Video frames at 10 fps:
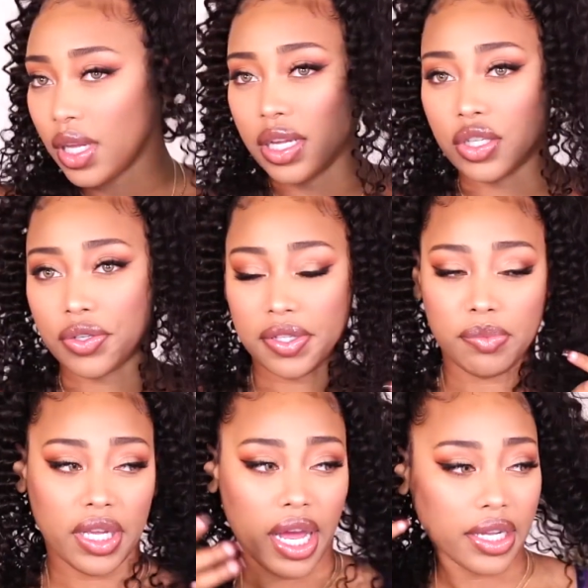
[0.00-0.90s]
And trust
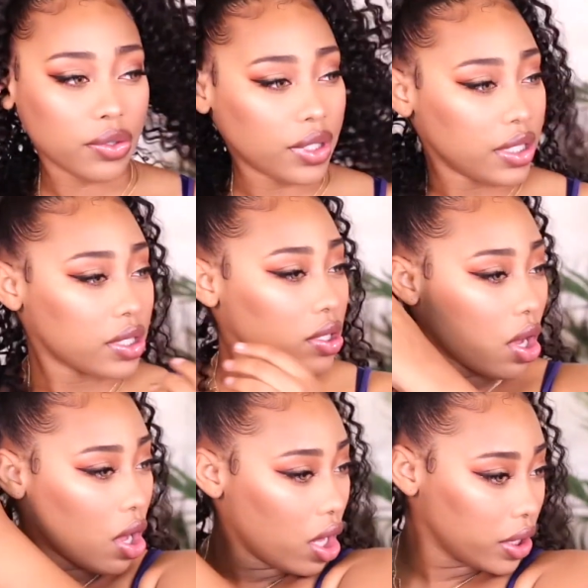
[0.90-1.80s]
me, I do this
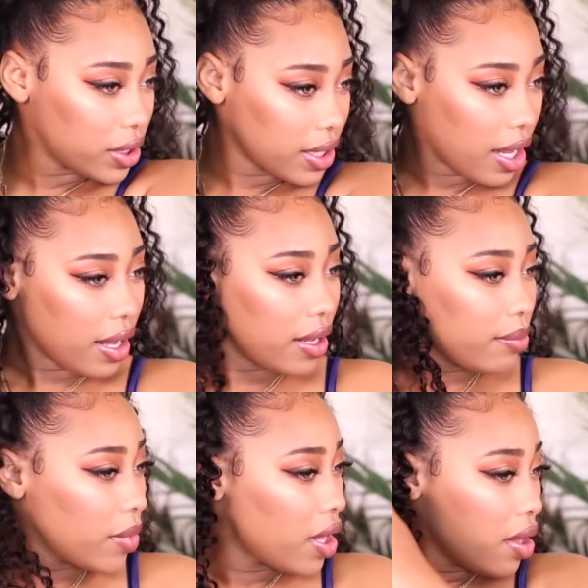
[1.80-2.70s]
all the time,
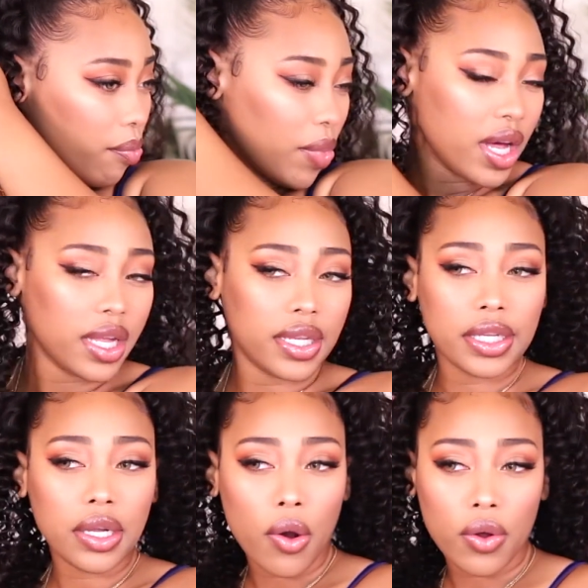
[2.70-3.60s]
but
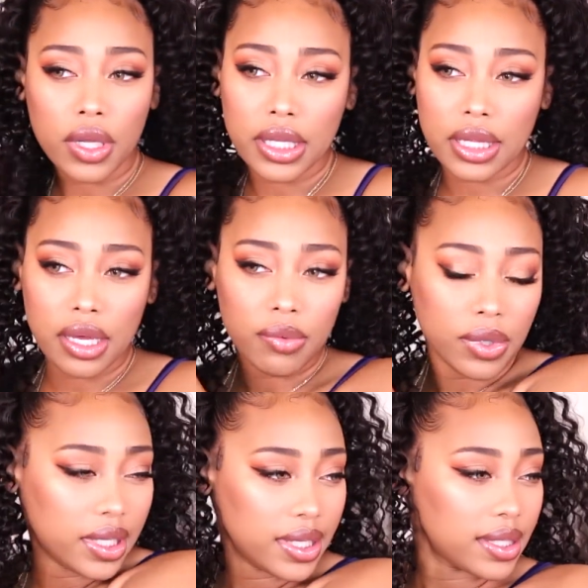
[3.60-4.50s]
the only thing
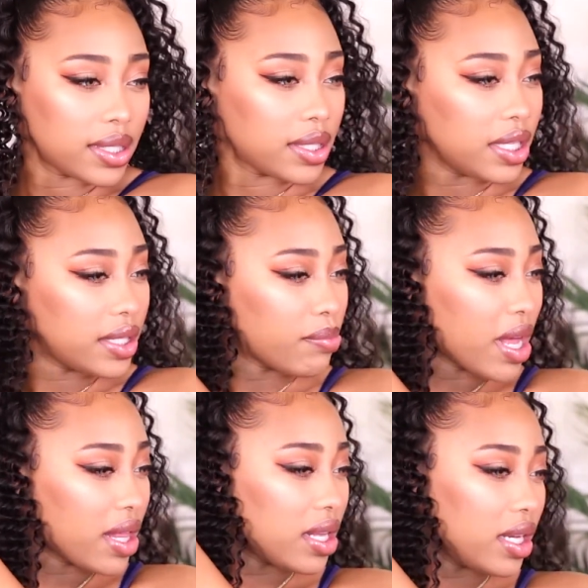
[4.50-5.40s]
with this
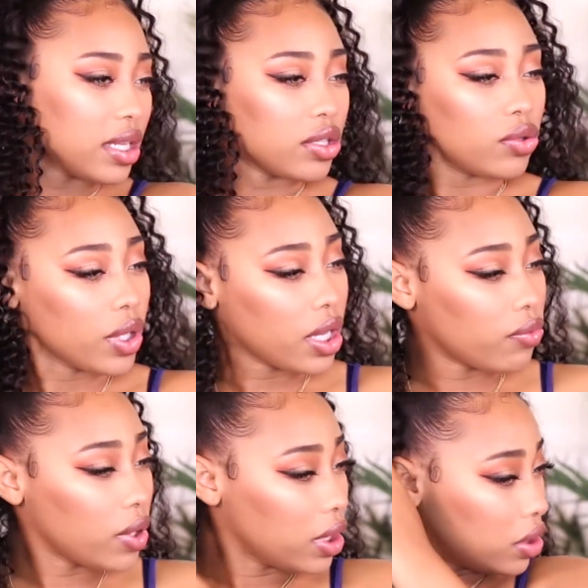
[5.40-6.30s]
method is you can
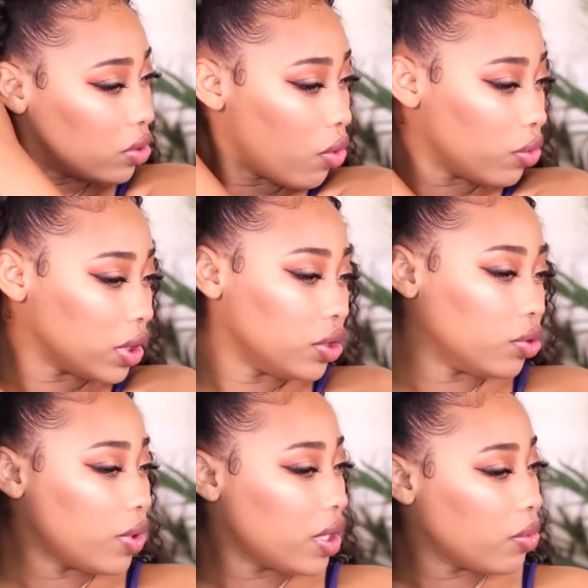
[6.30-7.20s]
really only
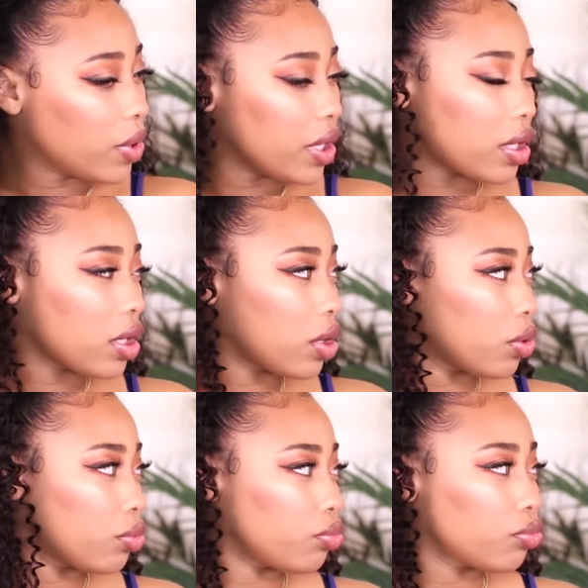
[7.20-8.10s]
do it with
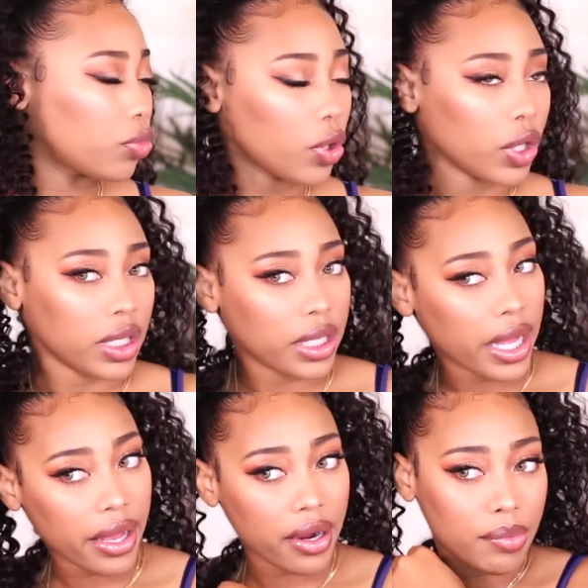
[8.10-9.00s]
curly
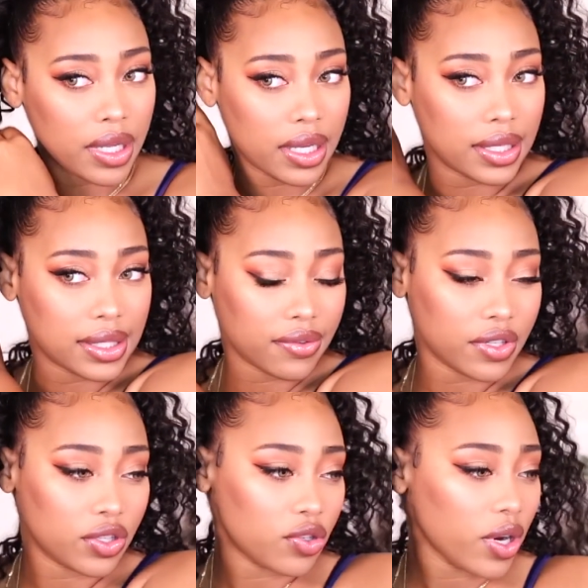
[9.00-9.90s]
hair, because if
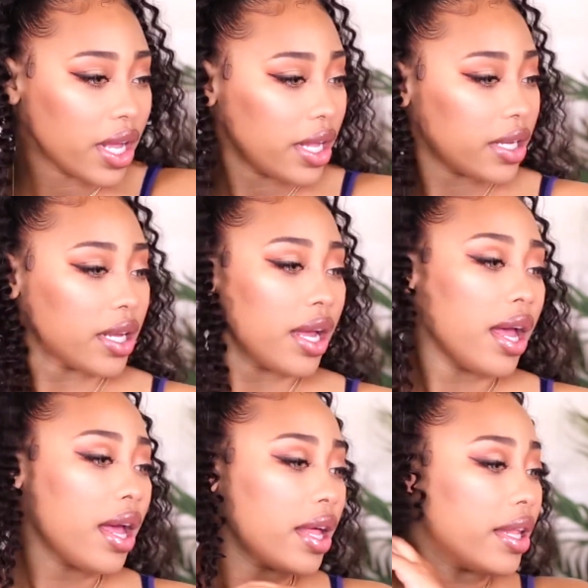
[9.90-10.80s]
it's straight,
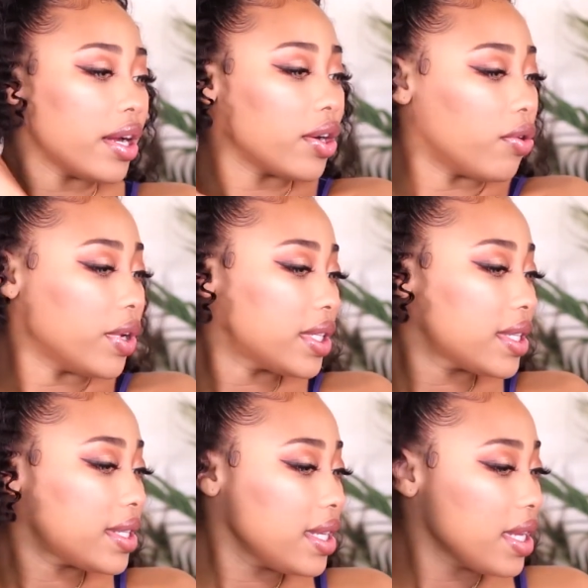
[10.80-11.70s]
they're going to
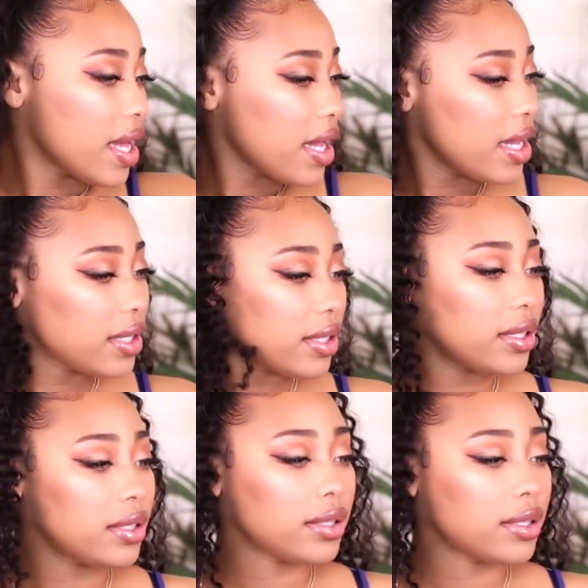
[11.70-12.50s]
see it.